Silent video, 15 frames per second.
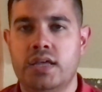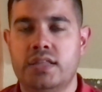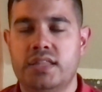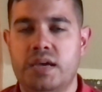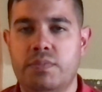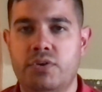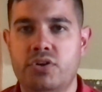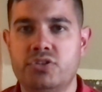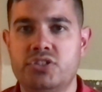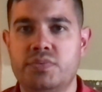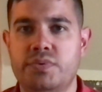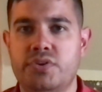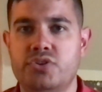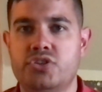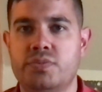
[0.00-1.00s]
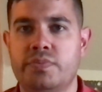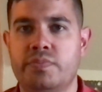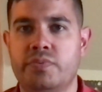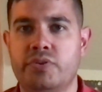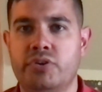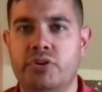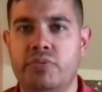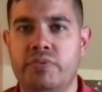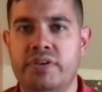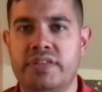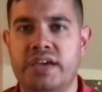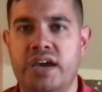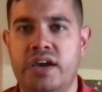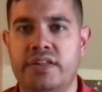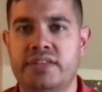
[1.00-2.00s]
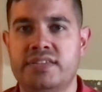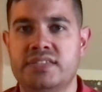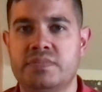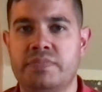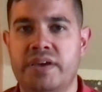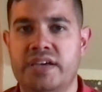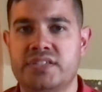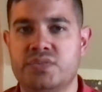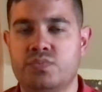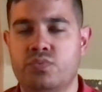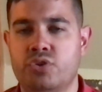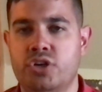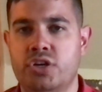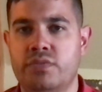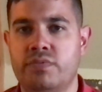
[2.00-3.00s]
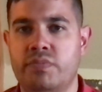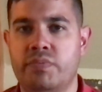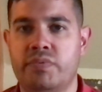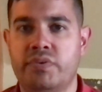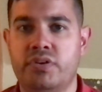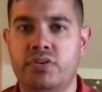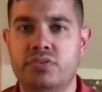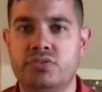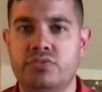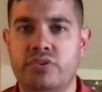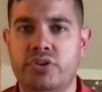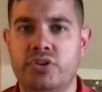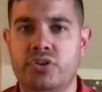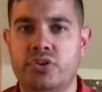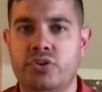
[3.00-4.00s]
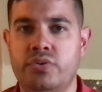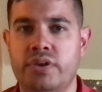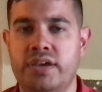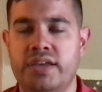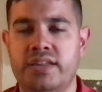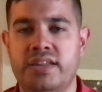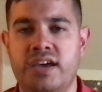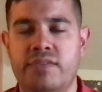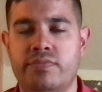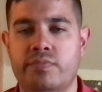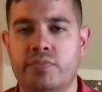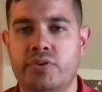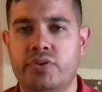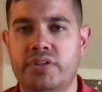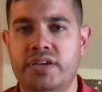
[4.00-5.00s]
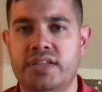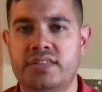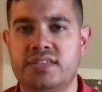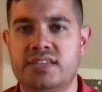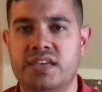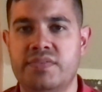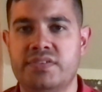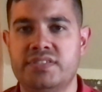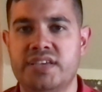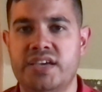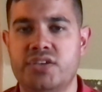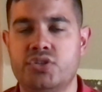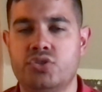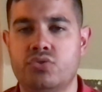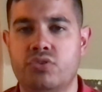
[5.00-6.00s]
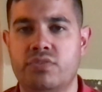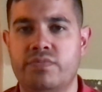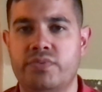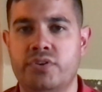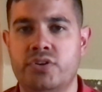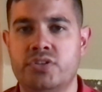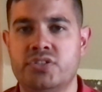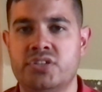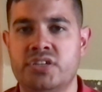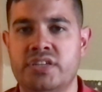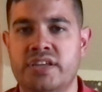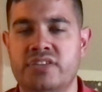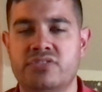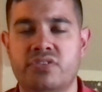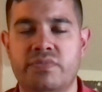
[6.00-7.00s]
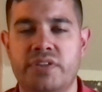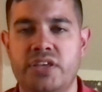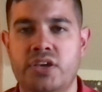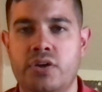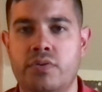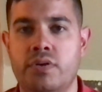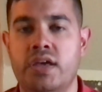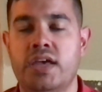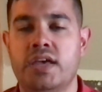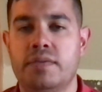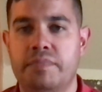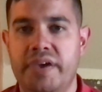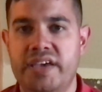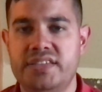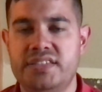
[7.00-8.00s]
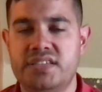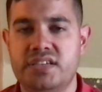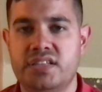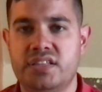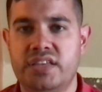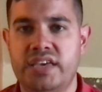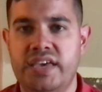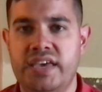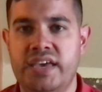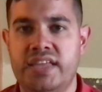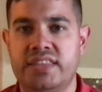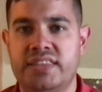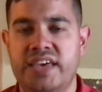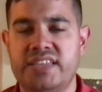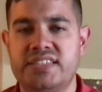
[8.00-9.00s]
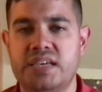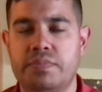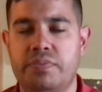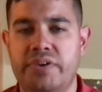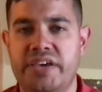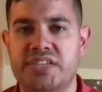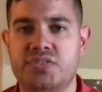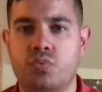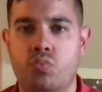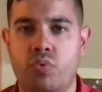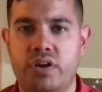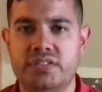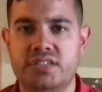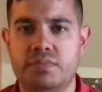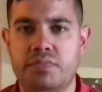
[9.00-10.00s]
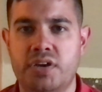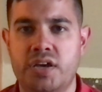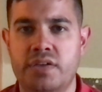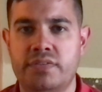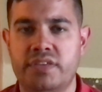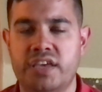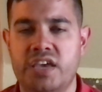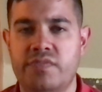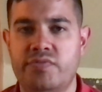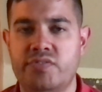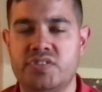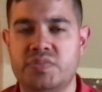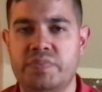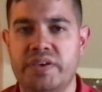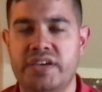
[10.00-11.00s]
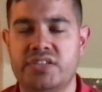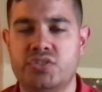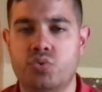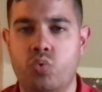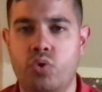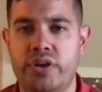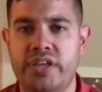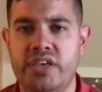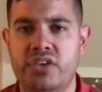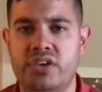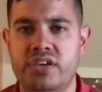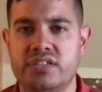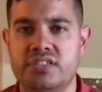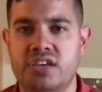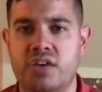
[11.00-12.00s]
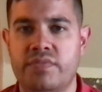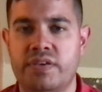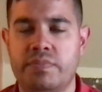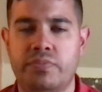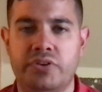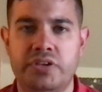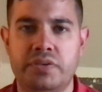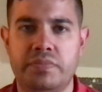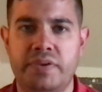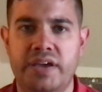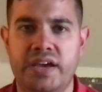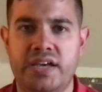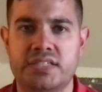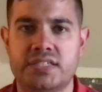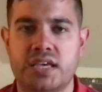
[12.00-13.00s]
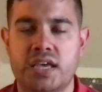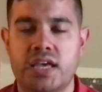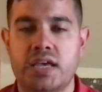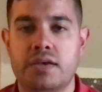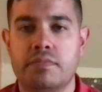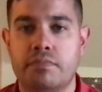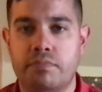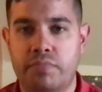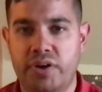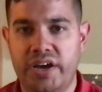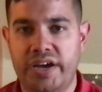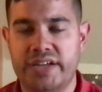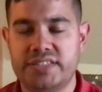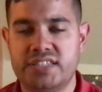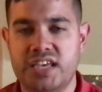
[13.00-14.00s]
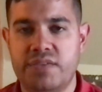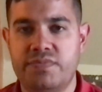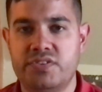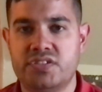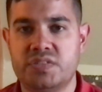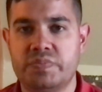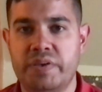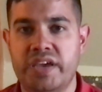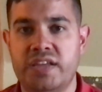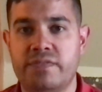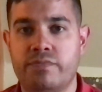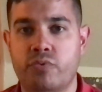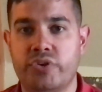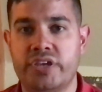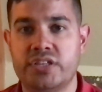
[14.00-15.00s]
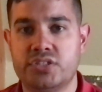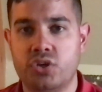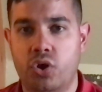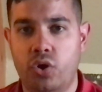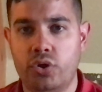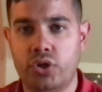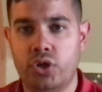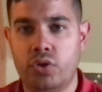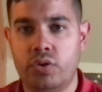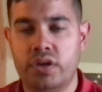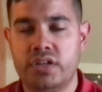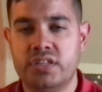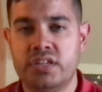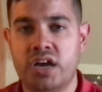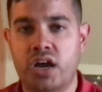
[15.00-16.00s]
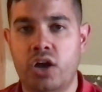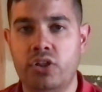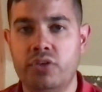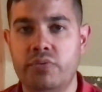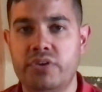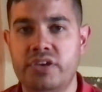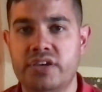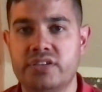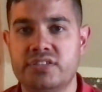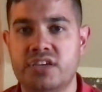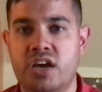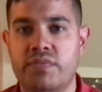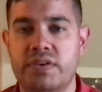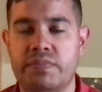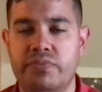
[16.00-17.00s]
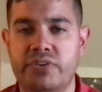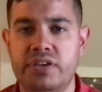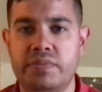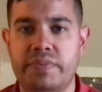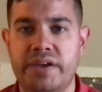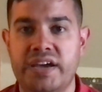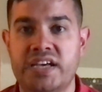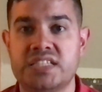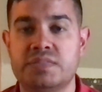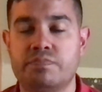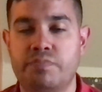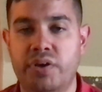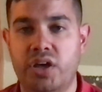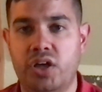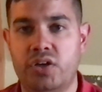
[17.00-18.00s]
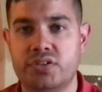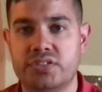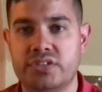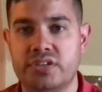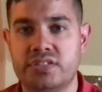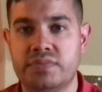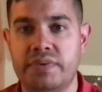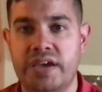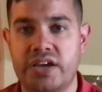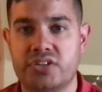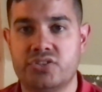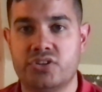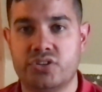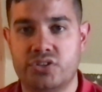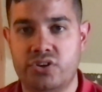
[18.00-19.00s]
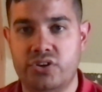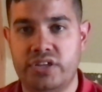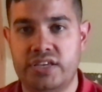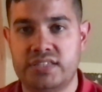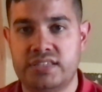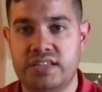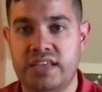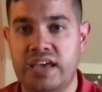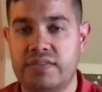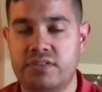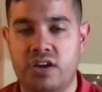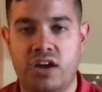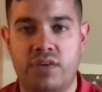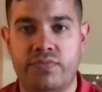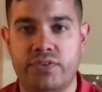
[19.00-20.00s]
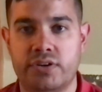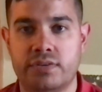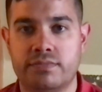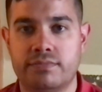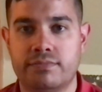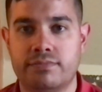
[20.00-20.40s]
Now, most of you should be familiar with how these season passes work. For those who are new and not familiar with it, to give us a short version and not to go video, basically they take place once a month. If you spend 20, you get yourself a premium pass. But if you spend 40 in total, not only will you get yourself a premium pass, but also some extra goodies that they have to offer.